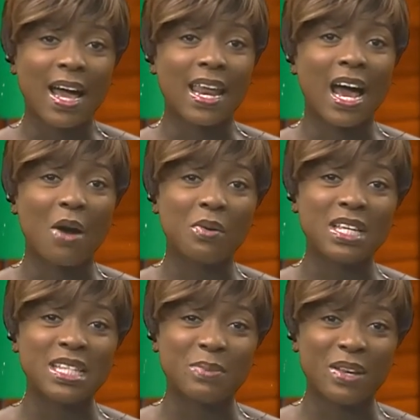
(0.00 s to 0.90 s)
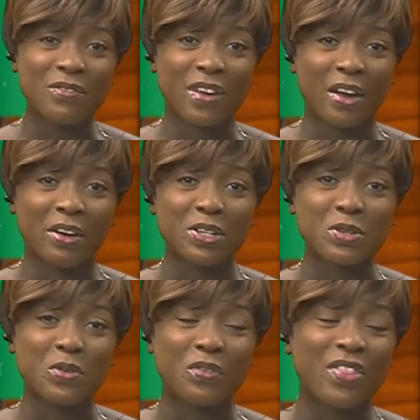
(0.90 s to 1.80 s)
and how he's been
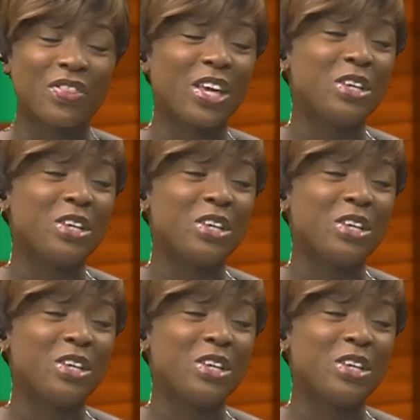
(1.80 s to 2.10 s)
faring so far.